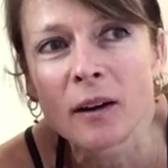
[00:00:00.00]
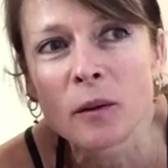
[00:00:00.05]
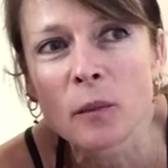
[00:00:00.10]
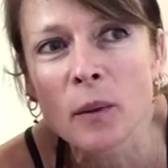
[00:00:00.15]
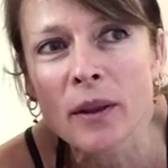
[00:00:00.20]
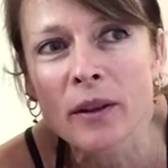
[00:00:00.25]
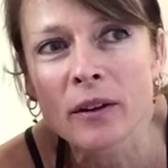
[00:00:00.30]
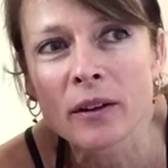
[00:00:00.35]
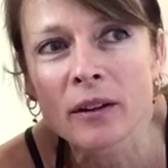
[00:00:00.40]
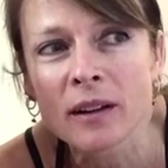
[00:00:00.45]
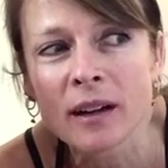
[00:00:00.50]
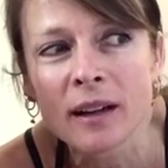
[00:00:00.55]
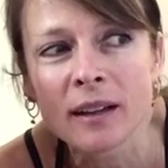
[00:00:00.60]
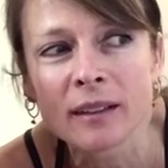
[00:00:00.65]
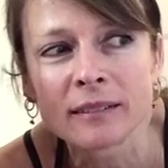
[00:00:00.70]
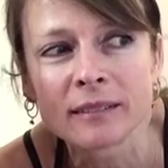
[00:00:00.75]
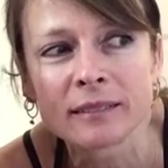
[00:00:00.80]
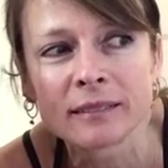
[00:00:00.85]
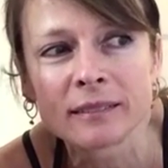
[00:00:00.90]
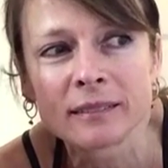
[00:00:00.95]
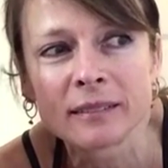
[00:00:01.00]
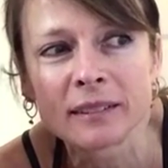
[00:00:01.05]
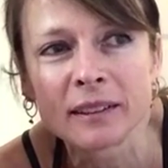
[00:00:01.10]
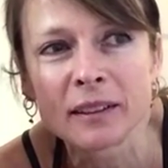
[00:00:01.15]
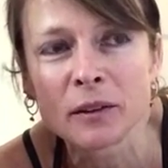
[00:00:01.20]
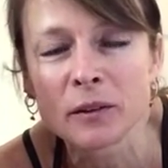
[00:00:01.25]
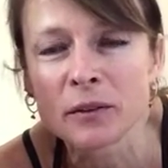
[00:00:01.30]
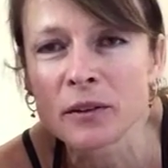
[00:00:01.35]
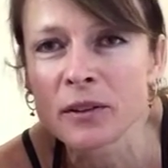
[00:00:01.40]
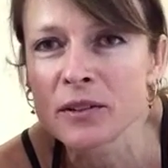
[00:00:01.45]
whether or not
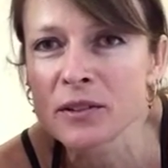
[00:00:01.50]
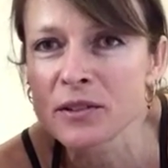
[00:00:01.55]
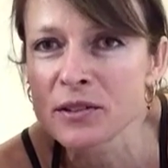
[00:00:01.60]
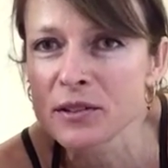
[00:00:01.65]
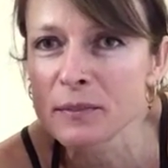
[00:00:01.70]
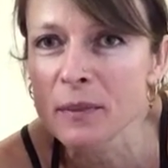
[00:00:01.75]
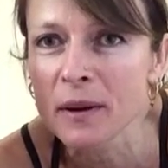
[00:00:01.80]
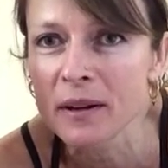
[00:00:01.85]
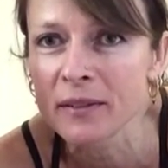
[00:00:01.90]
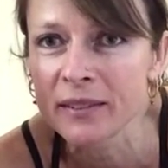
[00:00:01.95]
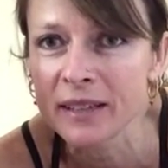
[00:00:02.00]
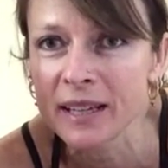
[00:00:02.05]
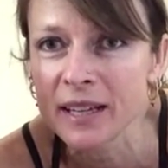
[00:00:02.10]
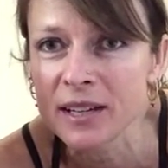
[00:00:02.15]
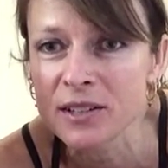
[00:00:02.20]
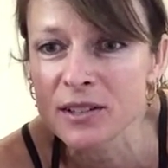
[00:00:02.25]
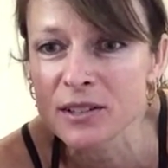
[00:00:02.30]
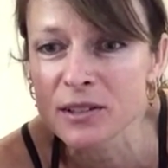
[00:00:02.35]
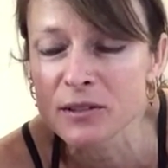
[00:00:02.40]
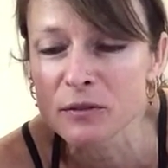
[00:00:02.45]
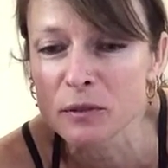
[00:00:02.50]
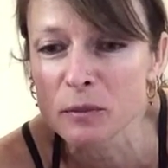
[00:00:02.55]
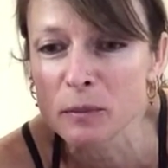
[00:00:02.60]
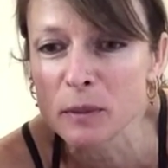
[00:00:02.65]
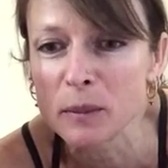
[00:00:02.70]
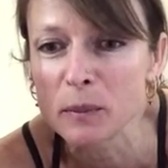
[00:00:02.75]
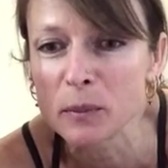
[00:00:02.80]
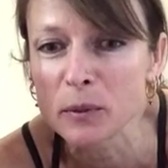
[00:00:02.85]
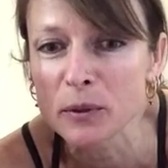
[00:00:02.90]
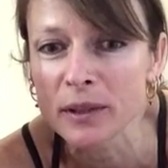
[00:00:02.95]
there's some modifications for
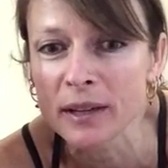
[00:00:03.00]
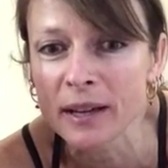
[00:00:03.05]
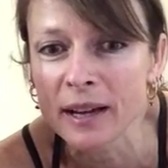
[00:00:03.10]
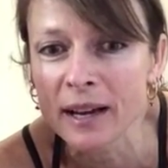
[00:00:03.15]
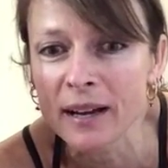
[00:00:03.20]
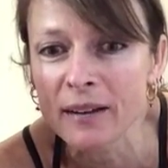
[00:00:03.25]
people that